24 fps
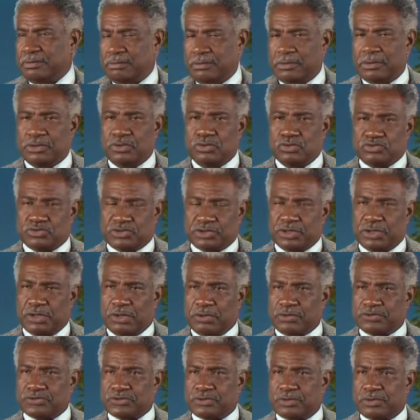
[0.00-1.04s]
you see
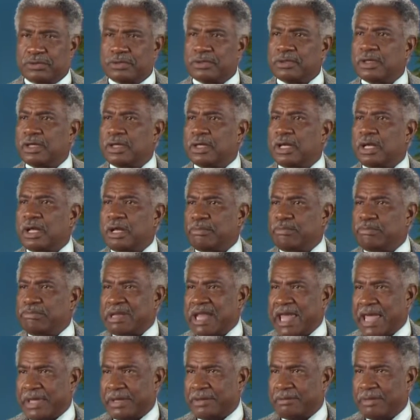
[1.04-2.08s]
also a
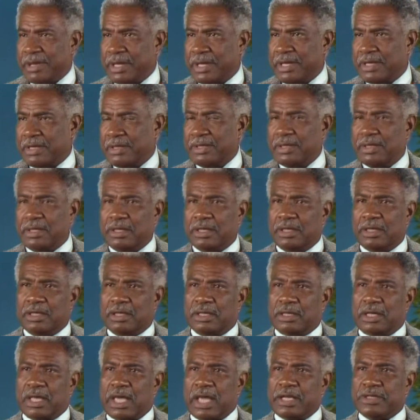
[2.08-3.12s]
black man,
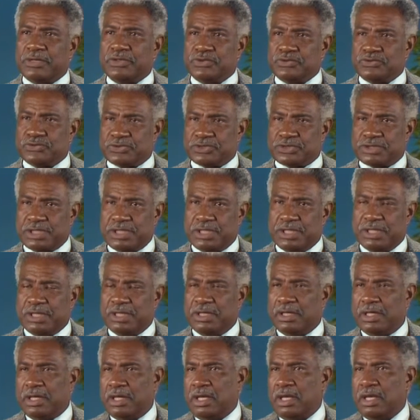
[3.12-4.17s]
and you
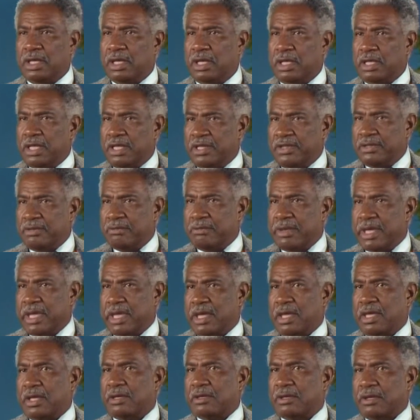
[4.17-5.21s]
see in the
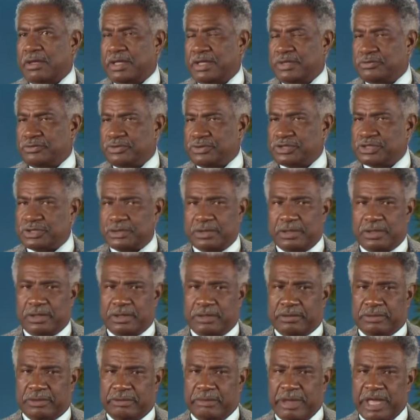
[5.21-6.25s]
man, uh, in uh,
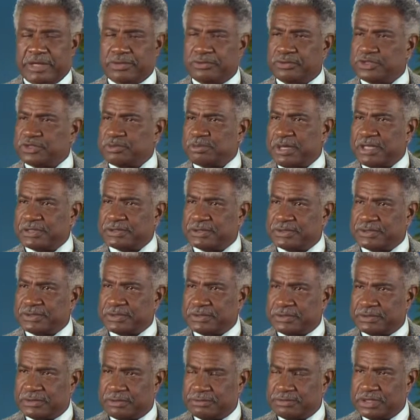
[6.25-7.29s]
the man in response to
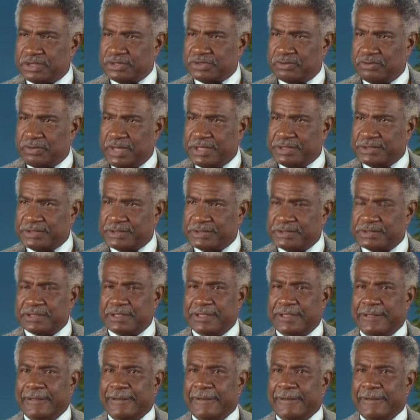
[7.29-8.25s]
some situations,